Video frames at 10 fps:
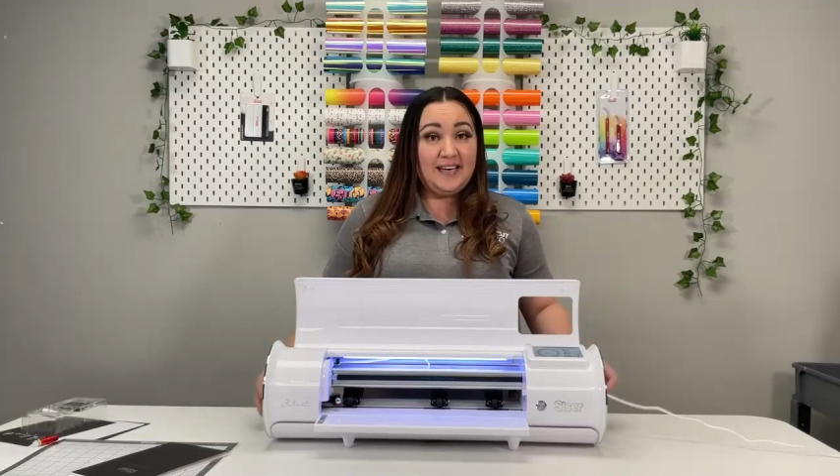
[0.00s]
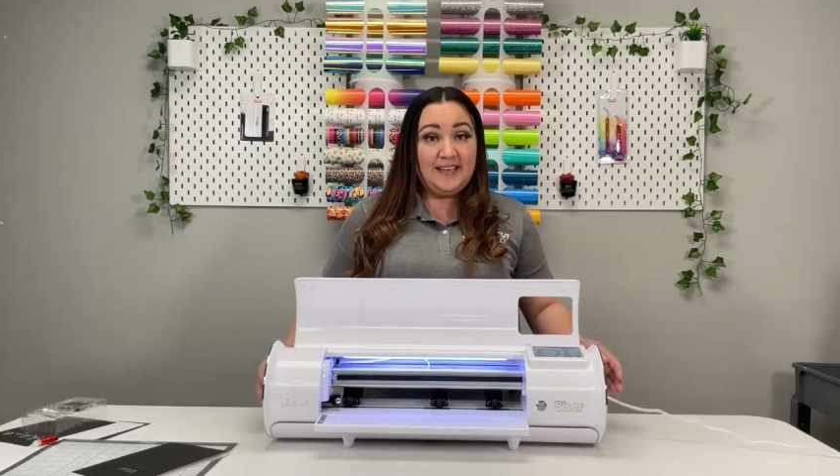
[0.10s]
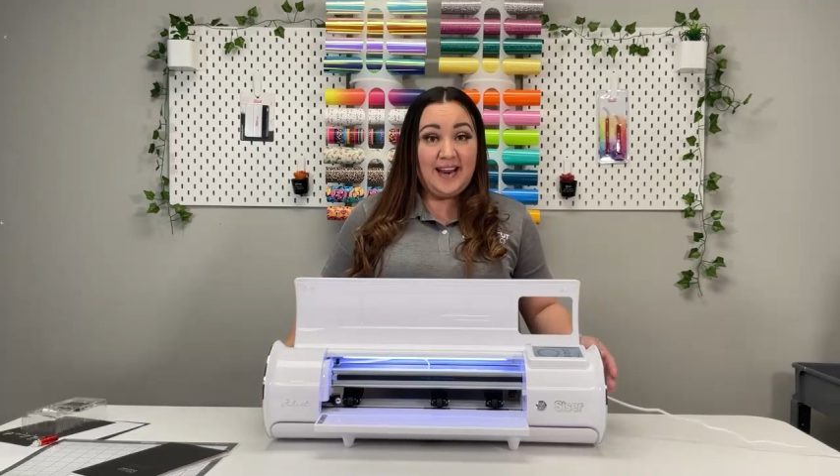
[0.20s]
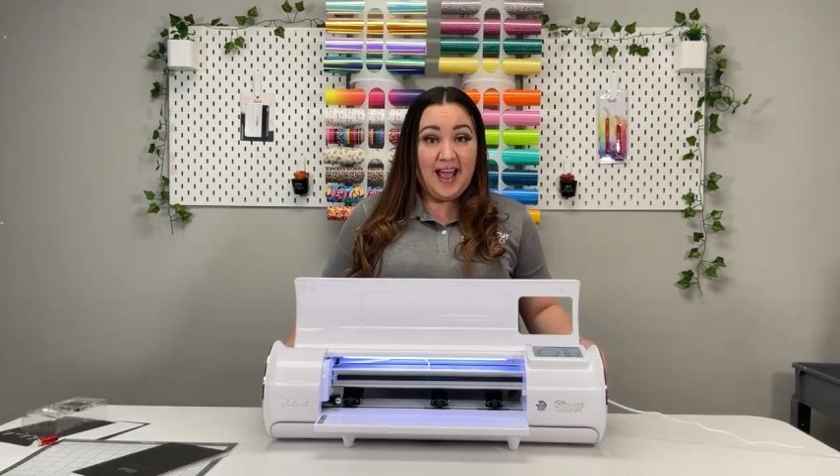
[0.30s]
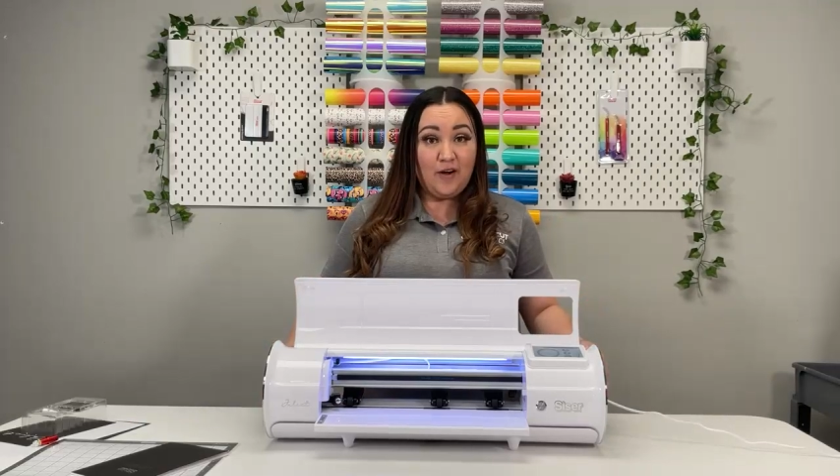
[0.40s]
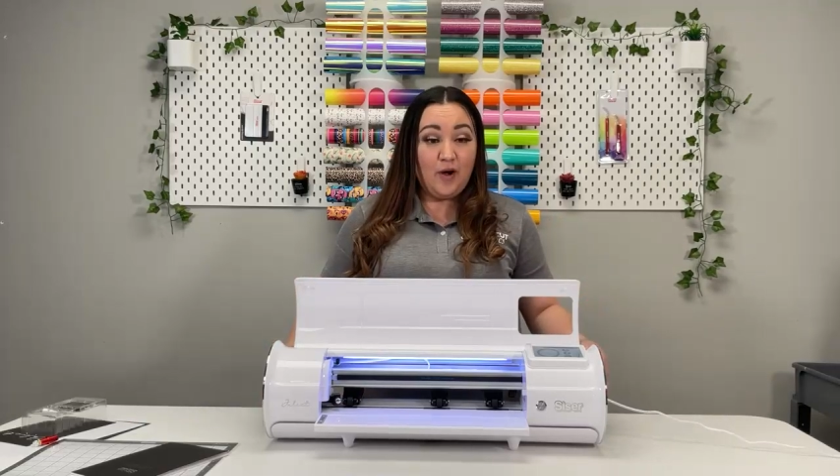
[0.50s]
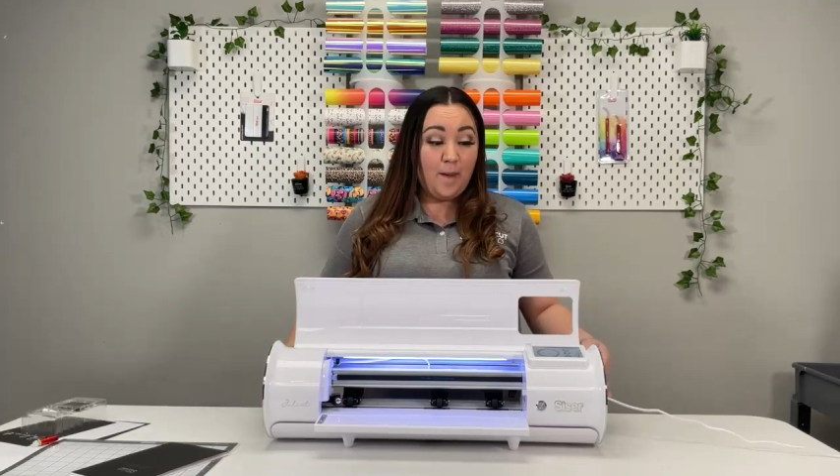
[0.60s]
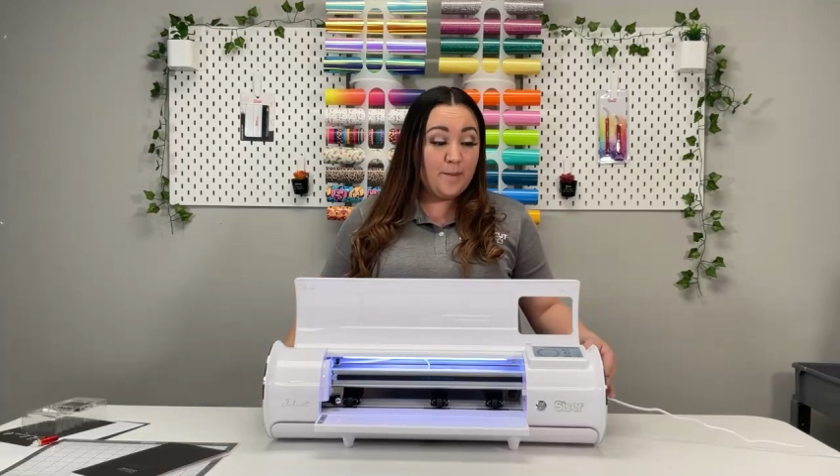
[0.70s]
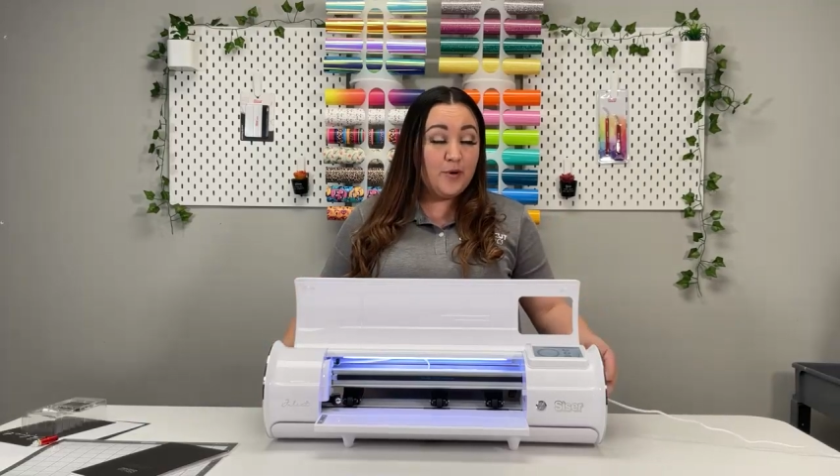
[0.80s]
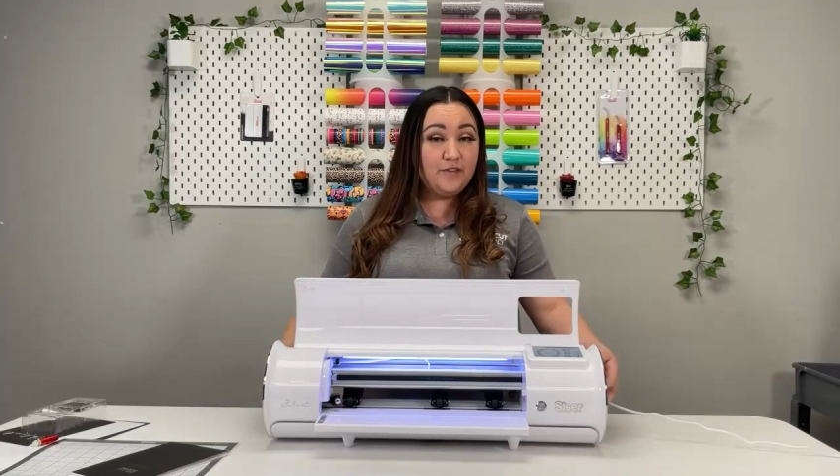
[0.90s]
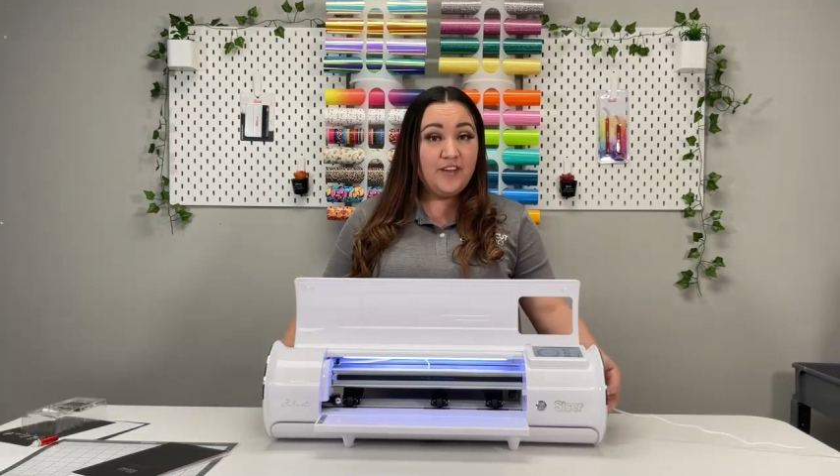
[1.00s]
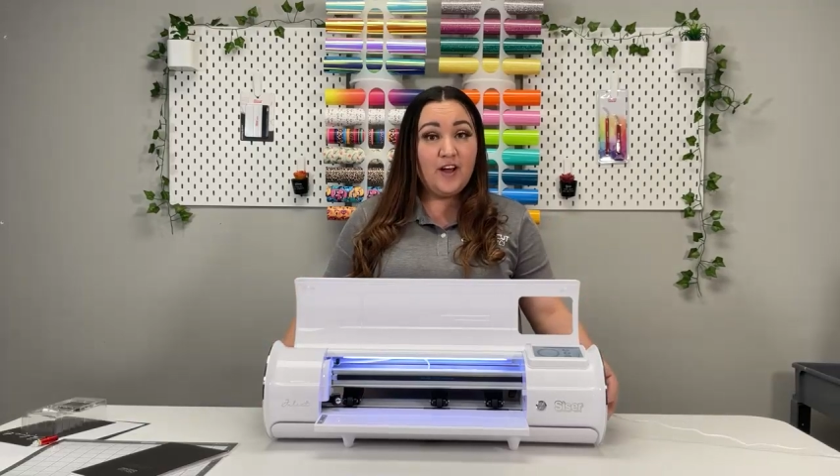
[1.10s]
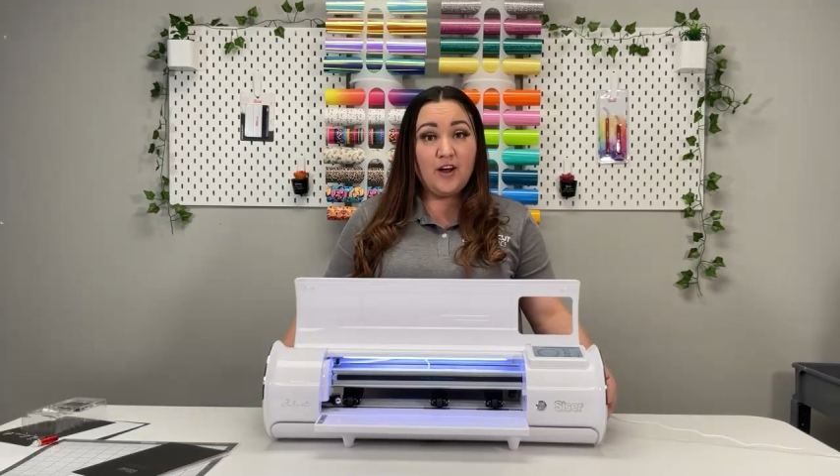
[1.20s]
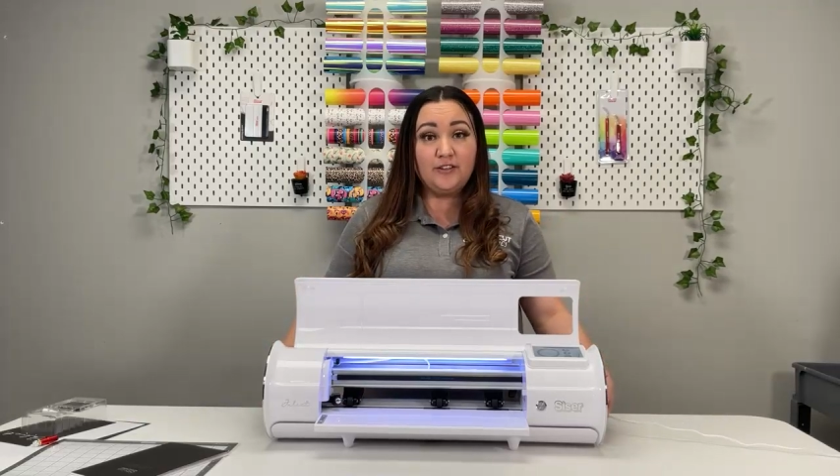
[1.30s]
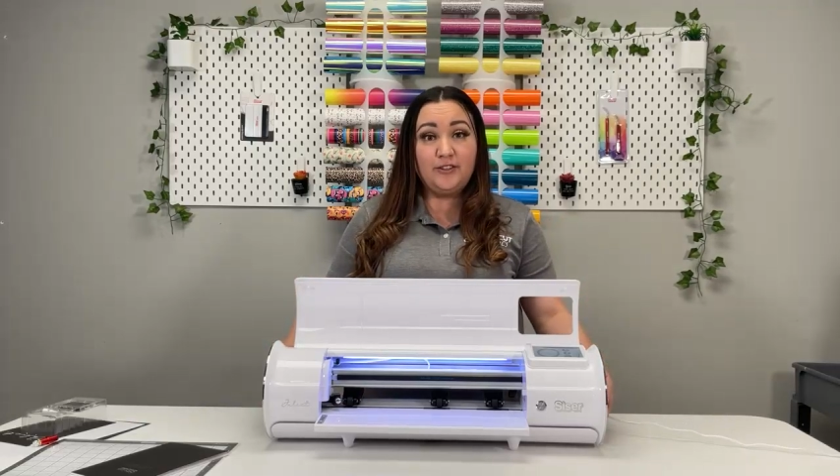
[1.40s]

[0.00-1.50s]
Now, moving on